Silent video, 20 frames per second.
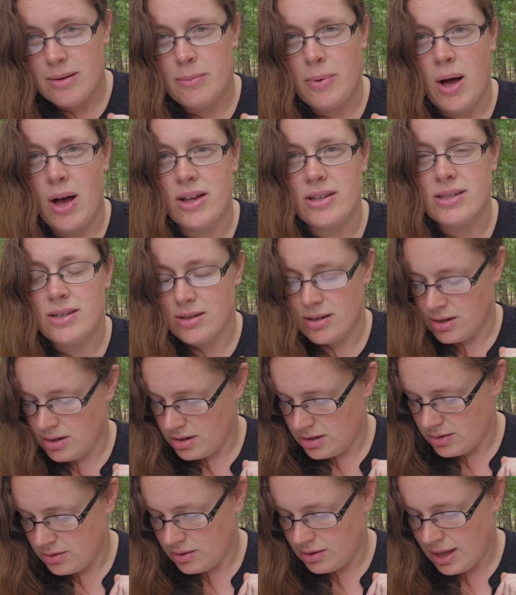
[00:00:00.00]

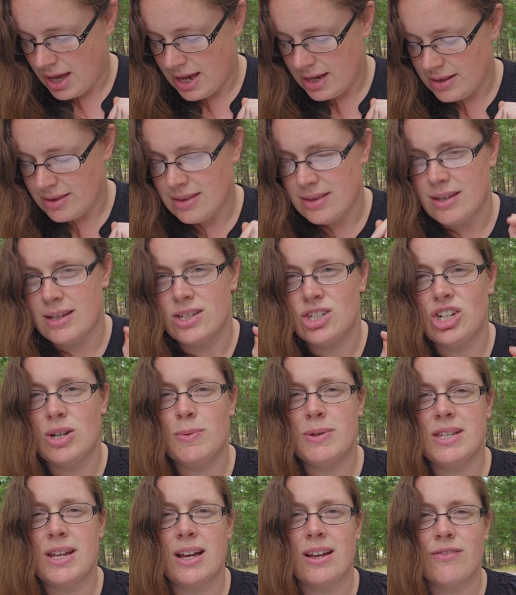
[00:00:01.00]
Pasta, the
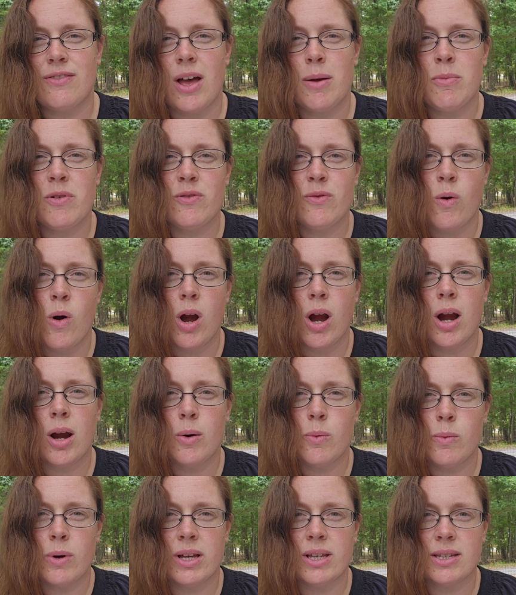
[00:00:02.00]
cheapest I could find before
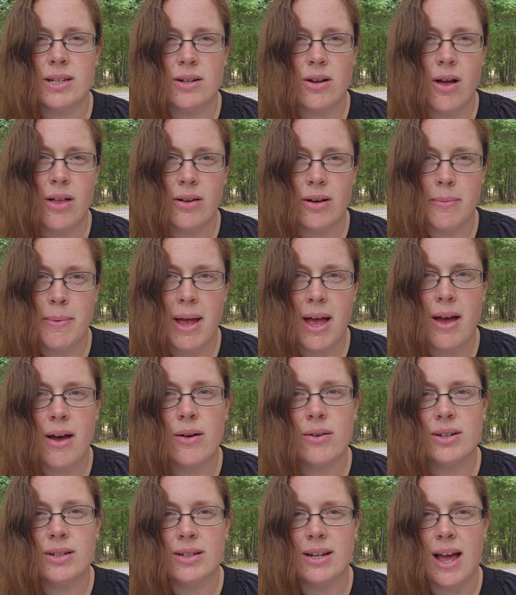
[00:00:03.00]
was $1 a
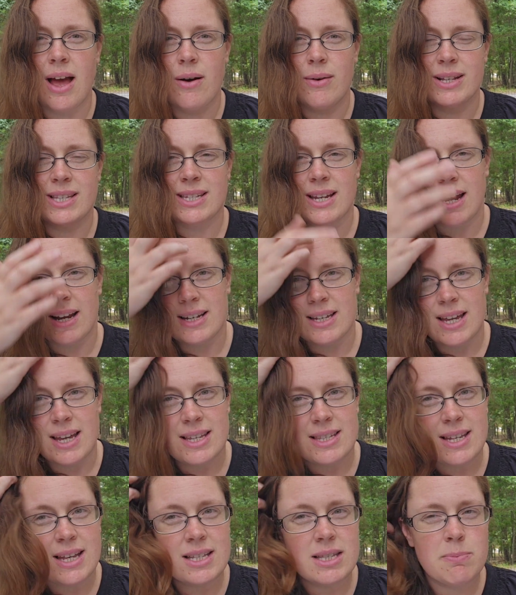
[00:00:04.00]
pound. Now it's
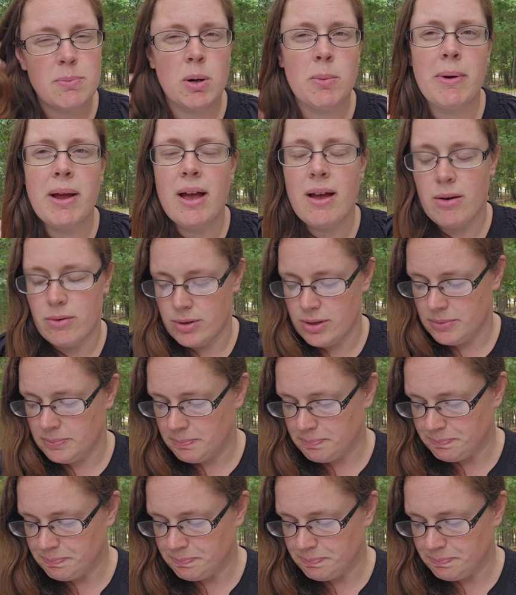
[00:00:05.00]
98 cents per pound.